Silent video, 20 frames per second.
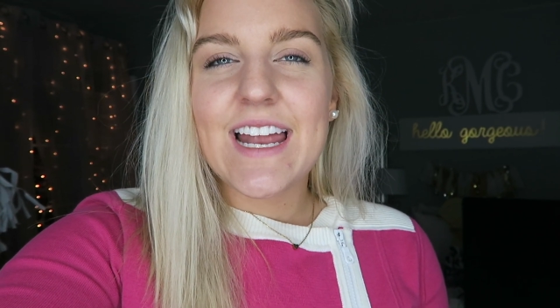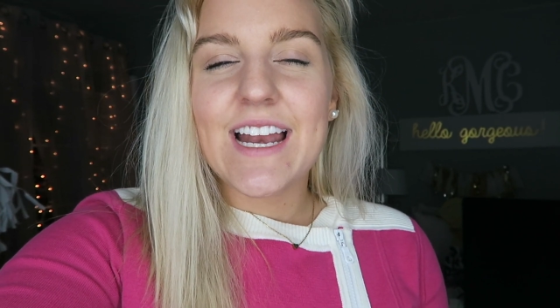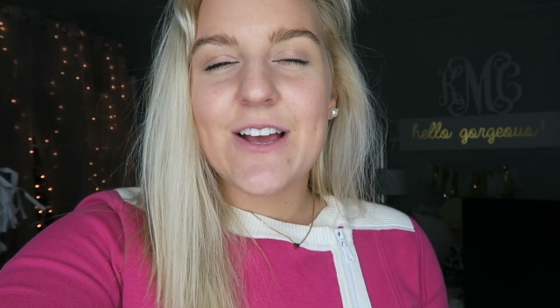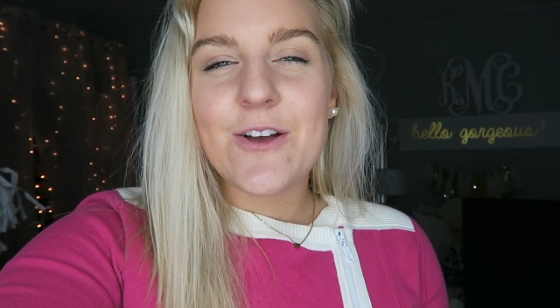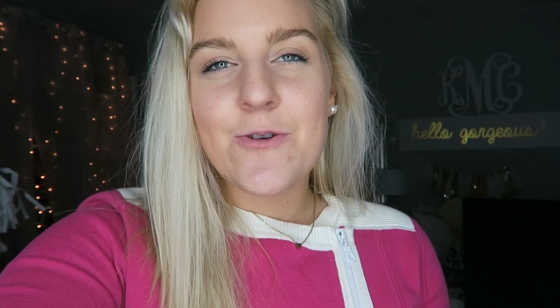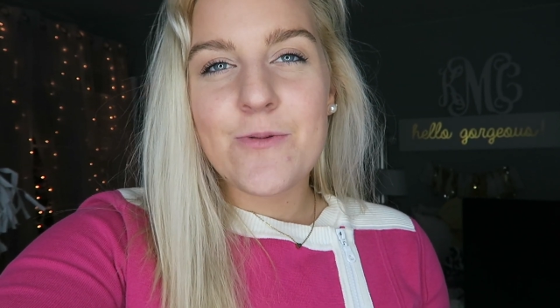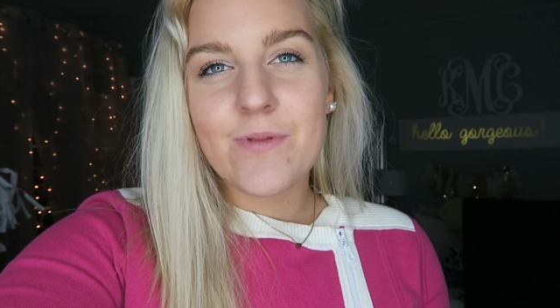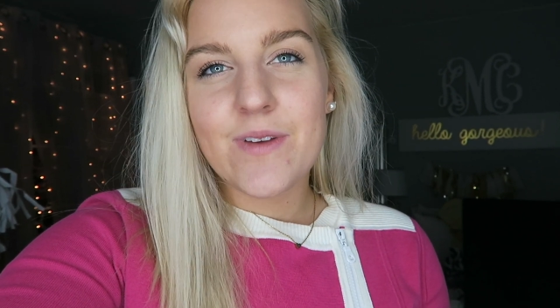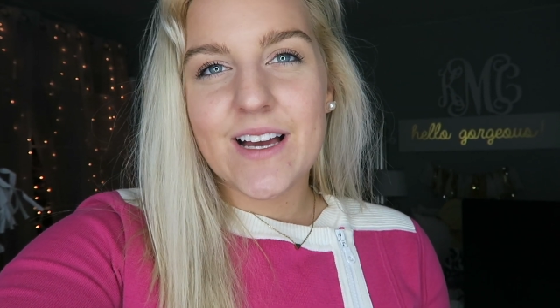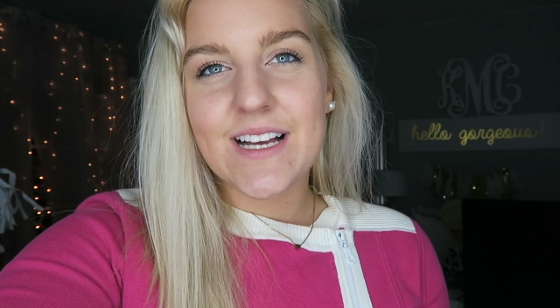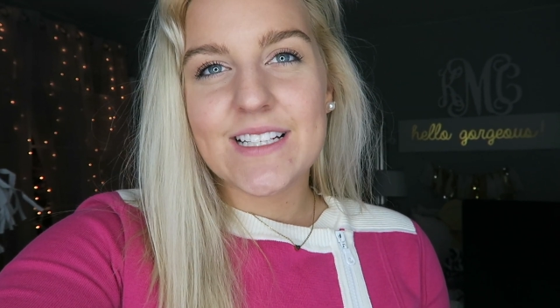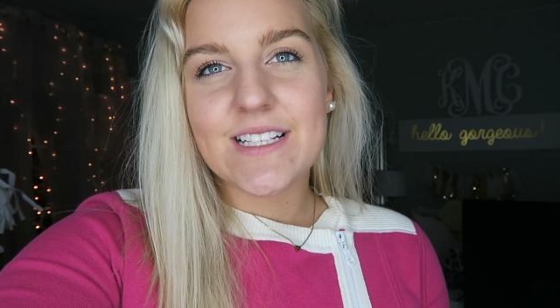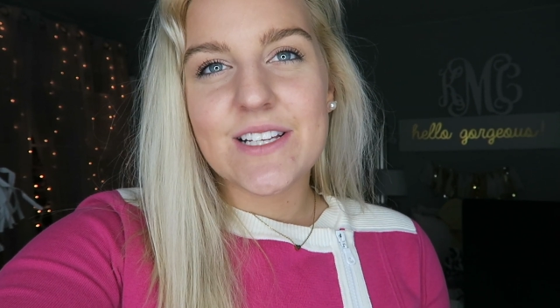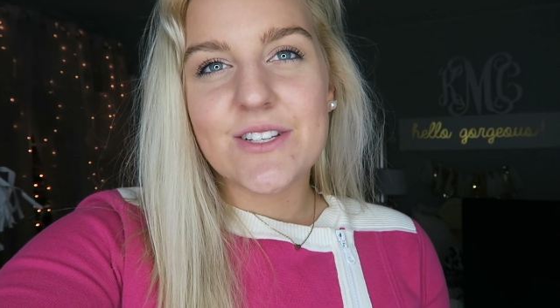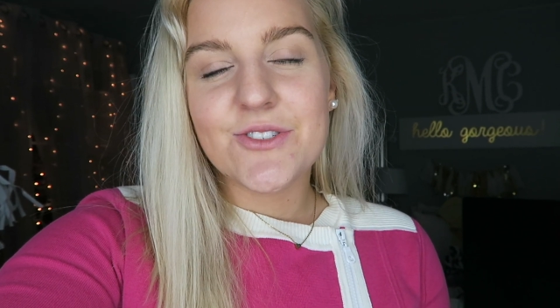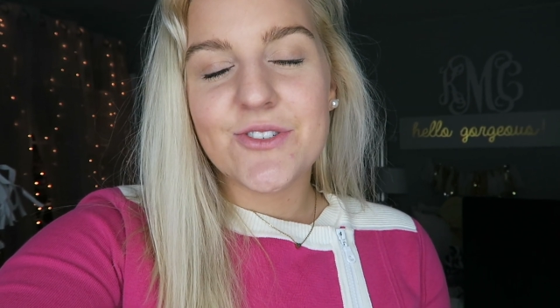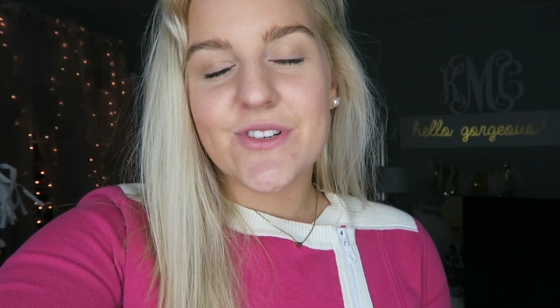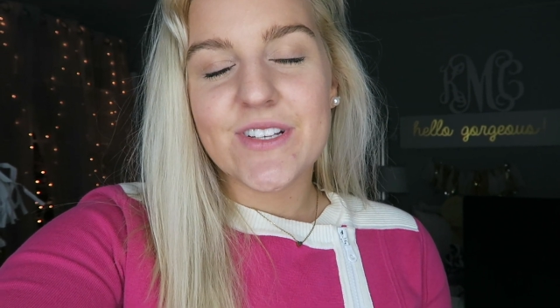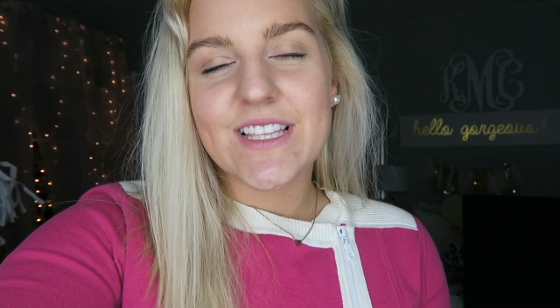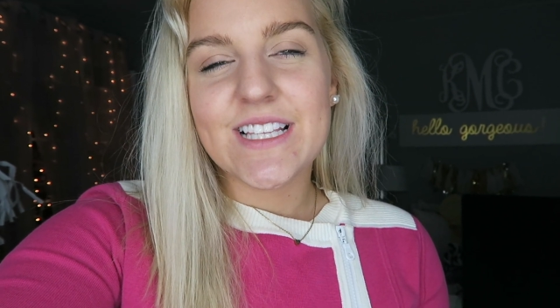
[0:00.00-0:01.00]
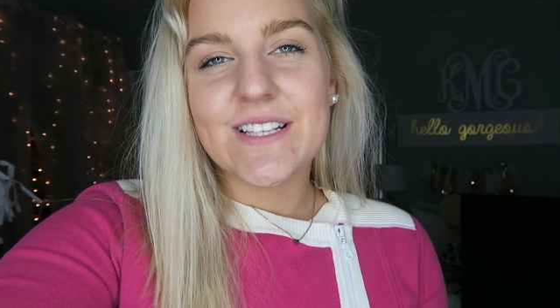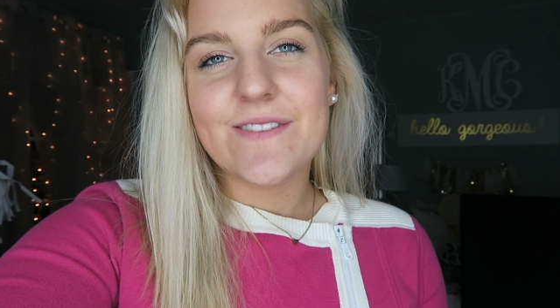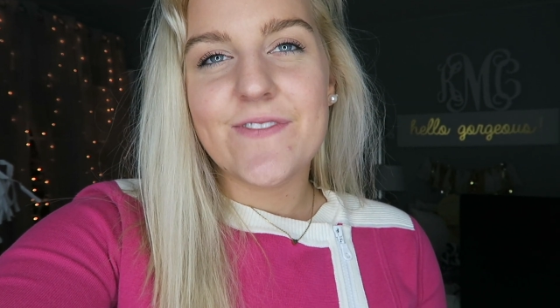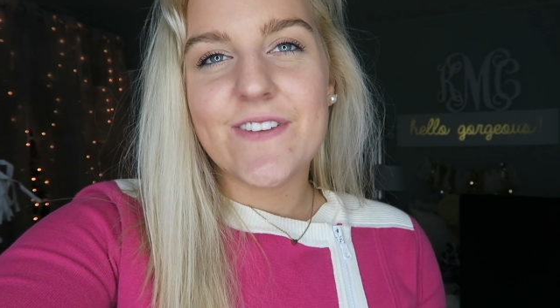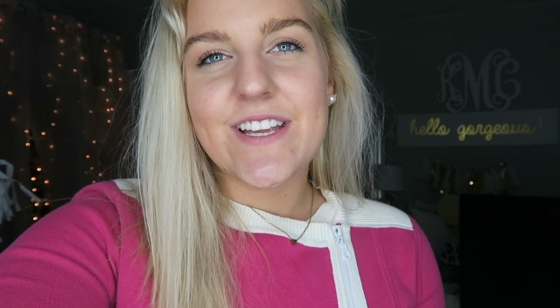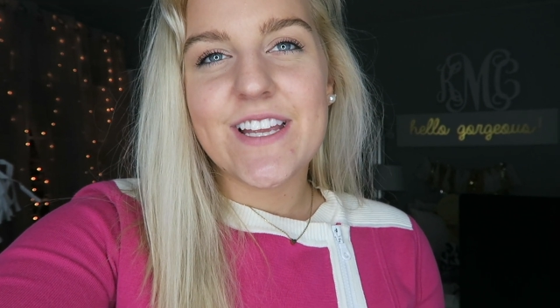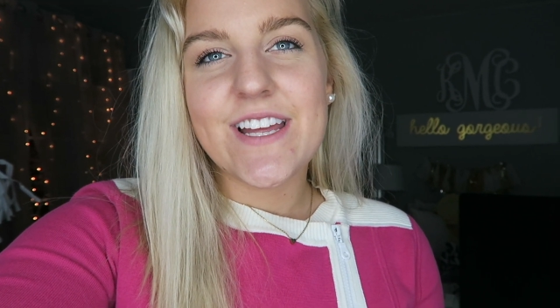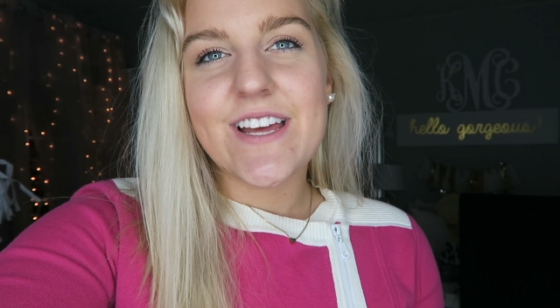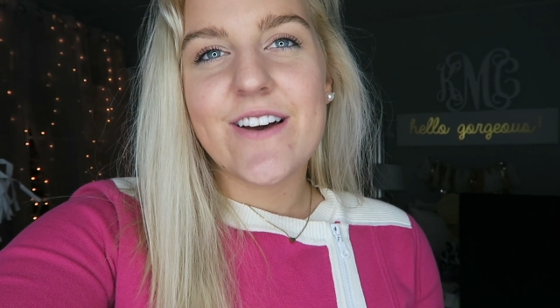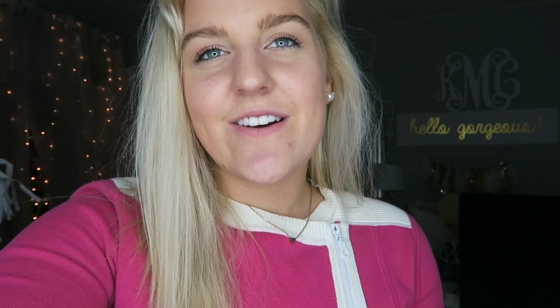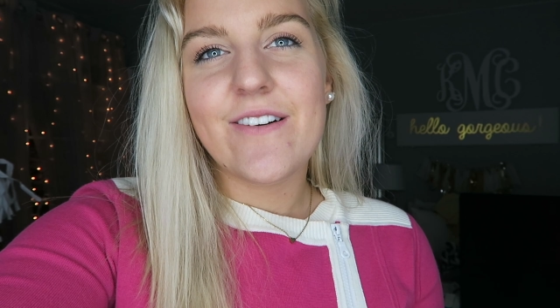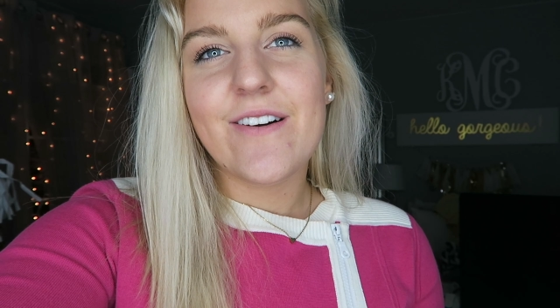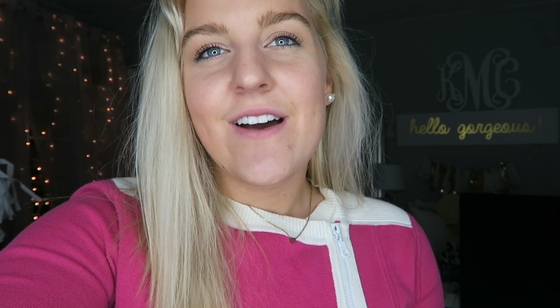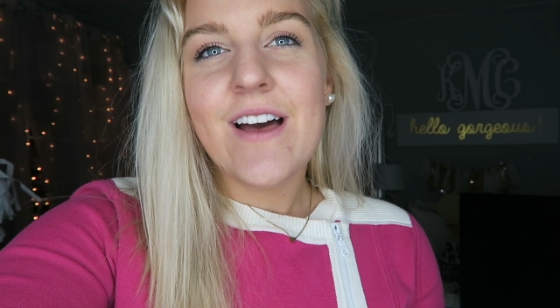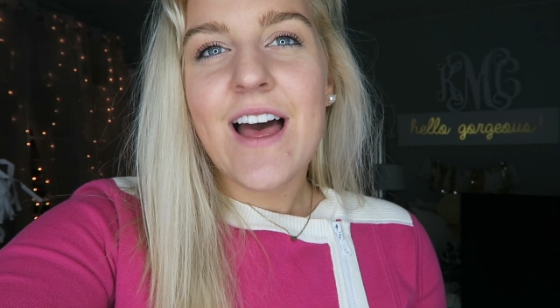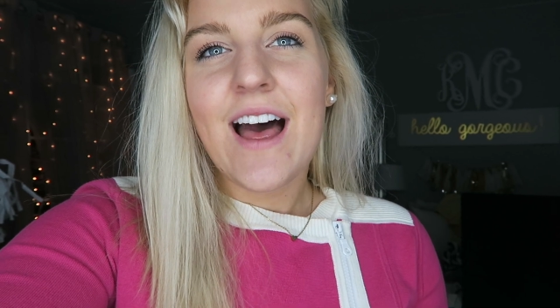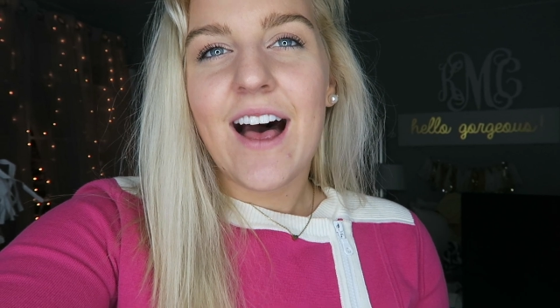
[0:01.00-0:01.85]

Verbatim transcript: and I hope you guys enjoyed this video.